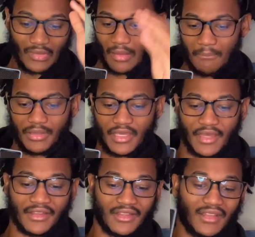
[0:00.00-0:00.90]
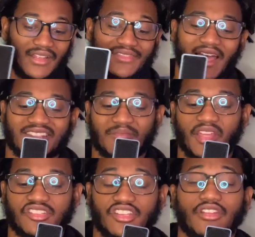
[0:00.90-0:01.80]
but yeah, not to
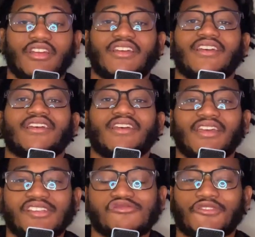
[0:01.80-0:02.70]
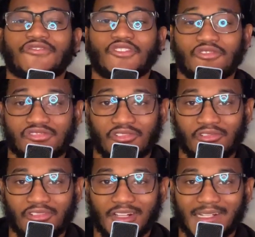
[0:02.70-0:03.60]
mention his
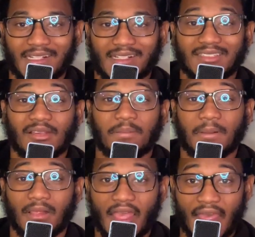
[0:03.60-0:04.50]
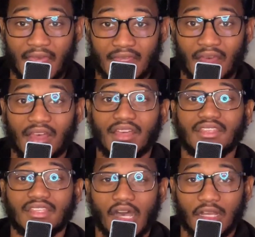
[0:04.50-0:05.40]
refusal to play
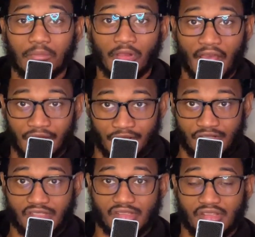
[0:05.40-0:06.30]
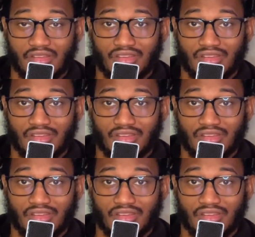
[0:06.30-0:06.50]
young players.